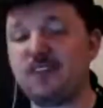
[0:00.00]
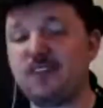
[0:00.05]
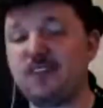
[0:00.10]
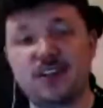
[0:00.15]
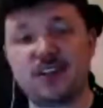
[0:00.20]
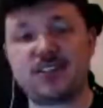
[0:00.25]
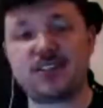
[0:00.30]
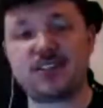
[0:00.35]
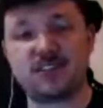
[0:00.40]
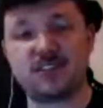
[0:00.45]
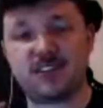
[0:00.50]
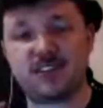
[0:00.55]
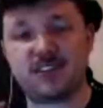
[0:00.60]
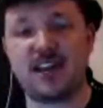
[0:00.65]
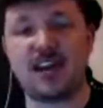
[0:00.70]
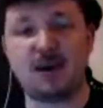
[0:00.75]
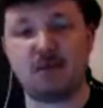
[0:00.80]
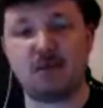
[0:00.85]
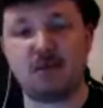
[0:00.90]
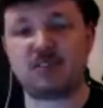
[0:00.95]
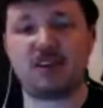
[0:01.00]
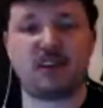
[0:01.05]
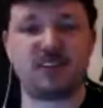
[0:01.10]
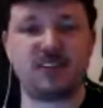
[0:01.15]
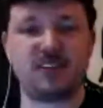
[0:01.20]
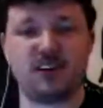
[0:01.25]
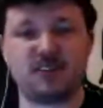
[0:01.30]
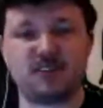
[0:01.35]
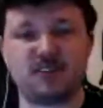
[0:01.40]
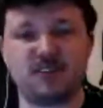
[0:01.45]
Y'all have a good rest of y'all's night. I
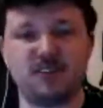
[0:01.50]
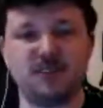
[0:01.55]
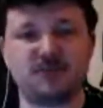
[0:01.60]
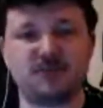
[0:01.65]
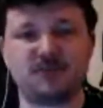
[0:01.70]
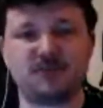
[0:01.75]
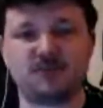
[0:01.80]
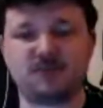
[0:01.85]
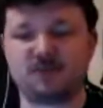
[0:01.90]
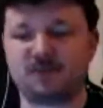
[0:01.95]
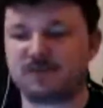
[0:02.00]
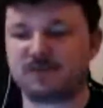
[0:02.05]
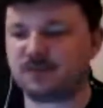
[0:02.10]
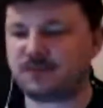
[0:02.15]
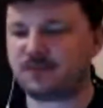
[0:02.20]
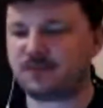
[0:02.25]
will talk to y'all soon.